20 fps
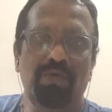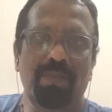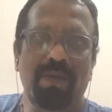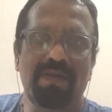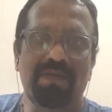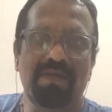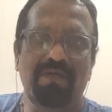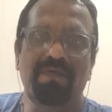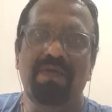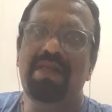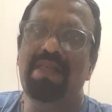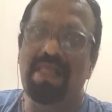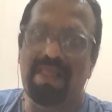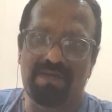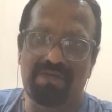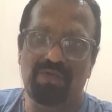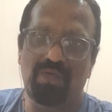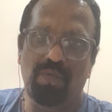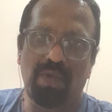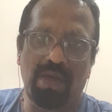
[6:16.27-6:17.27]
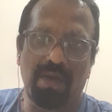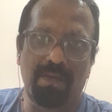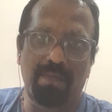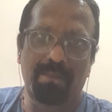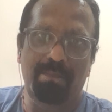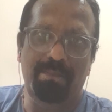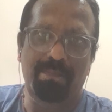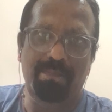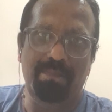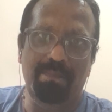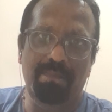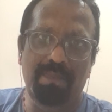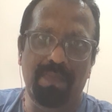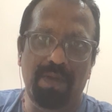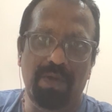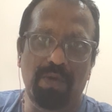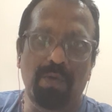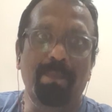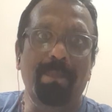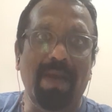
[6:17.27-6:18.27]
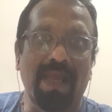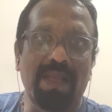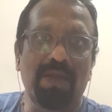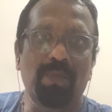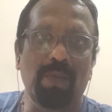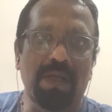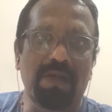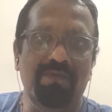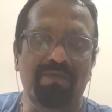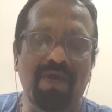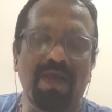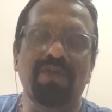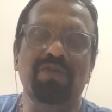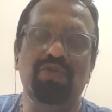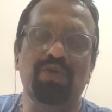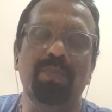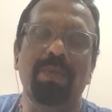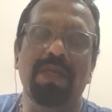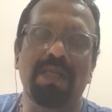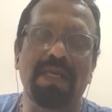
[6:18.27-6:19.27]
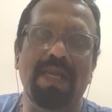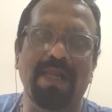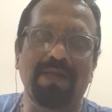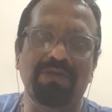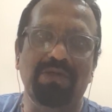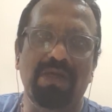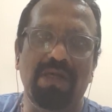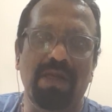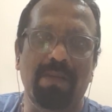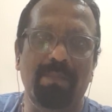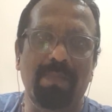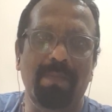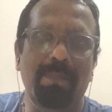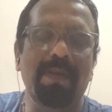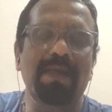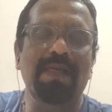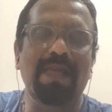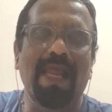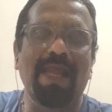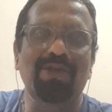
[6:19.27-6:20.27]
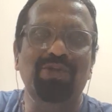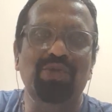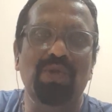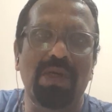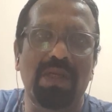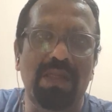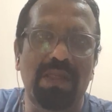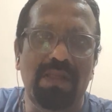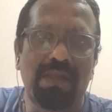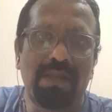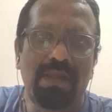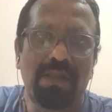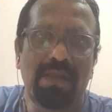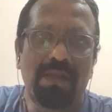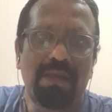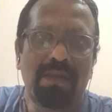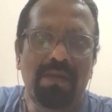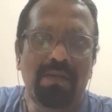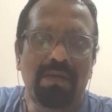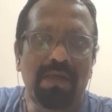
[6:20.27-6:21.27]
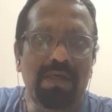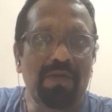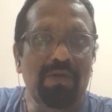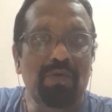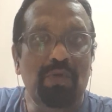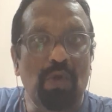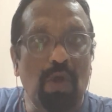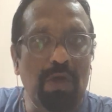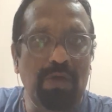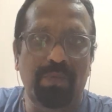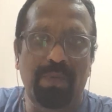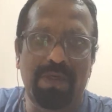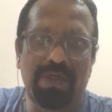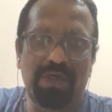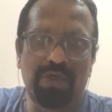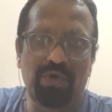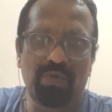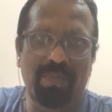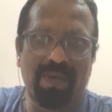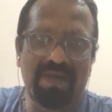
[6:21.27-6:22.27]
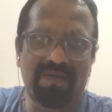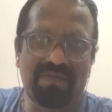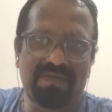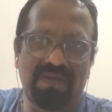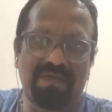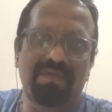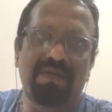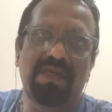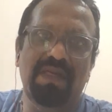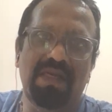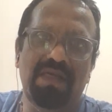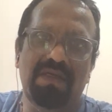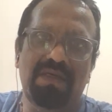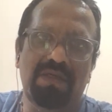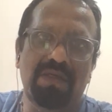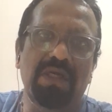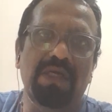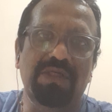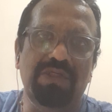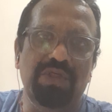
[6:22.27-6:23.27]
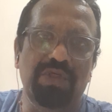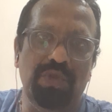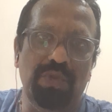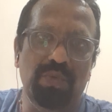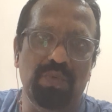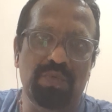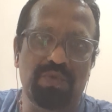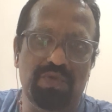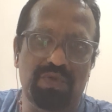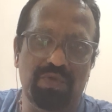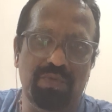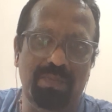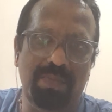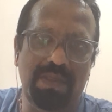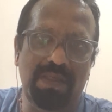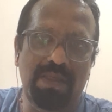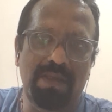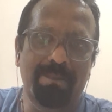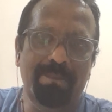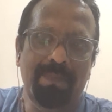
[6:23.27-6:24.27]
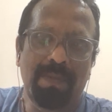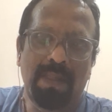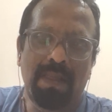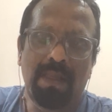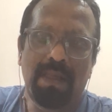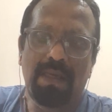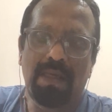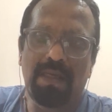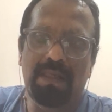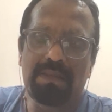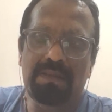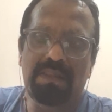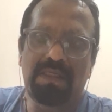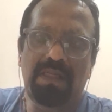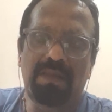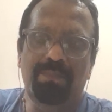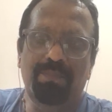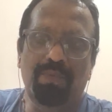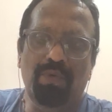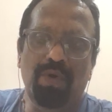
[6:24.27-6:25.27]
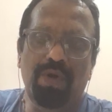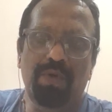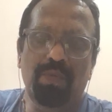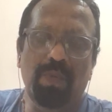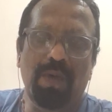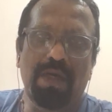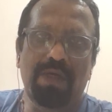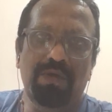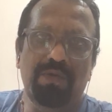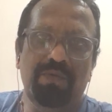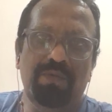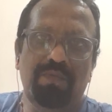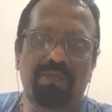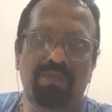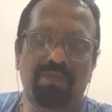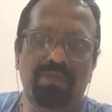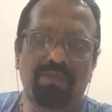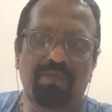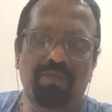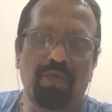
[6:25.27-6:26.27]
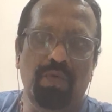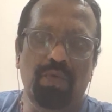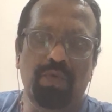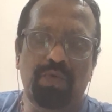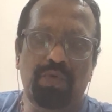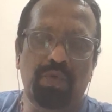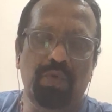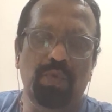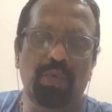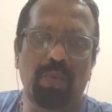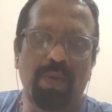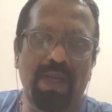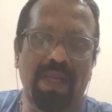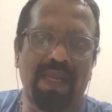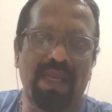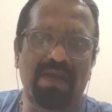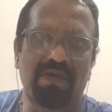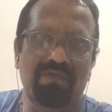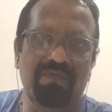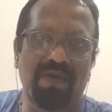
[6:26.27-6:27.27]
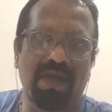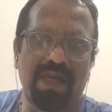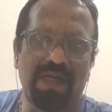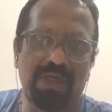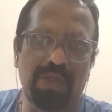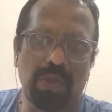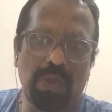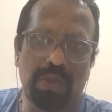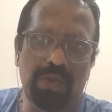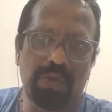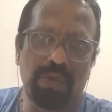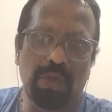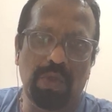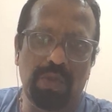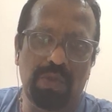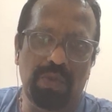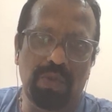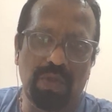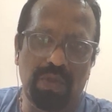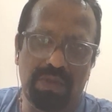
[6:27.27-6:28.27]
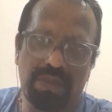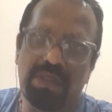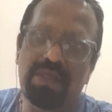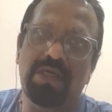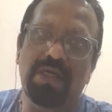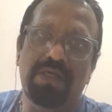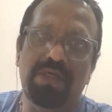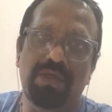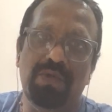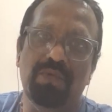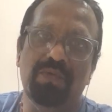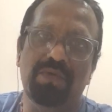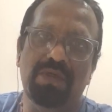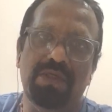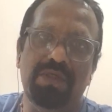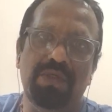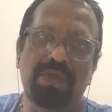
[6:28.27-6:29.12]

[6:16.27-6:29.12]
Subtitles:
by 7, yes, pi qualifies to be a rational number, but actually it is not 22 by 7. It continues to be 3.14285 dot. It continues.